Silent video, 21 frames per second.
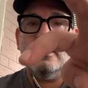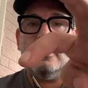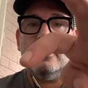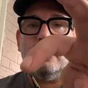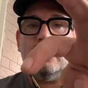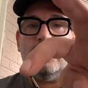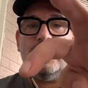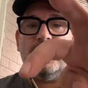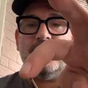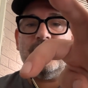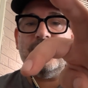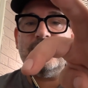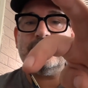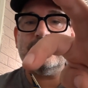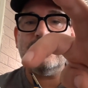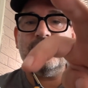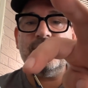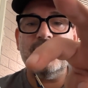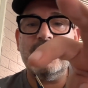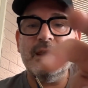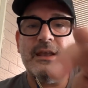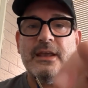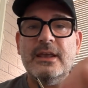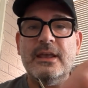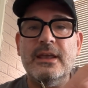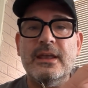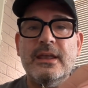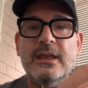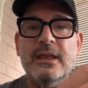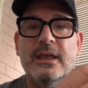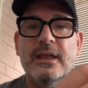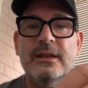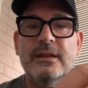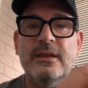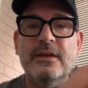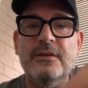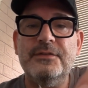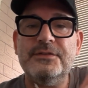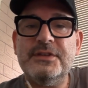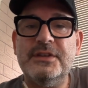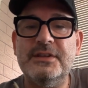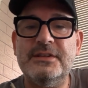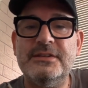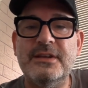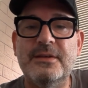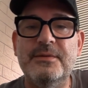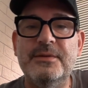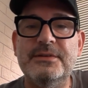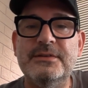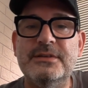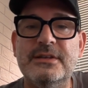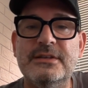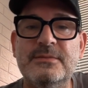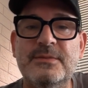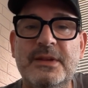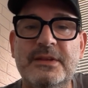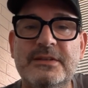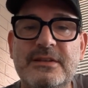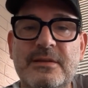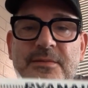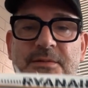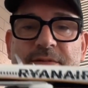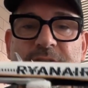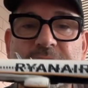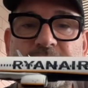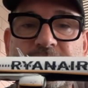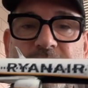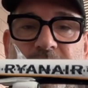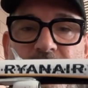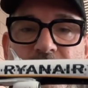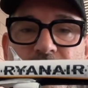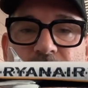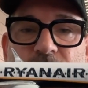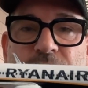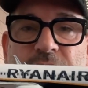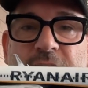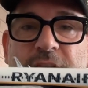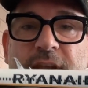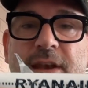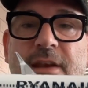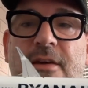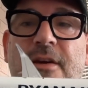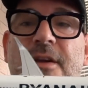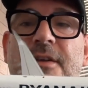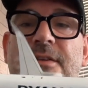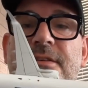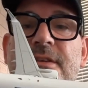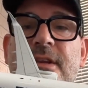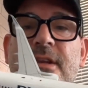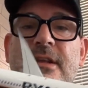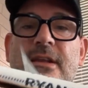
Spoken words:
winglets on here, and obviously the split scimitars do look really nice.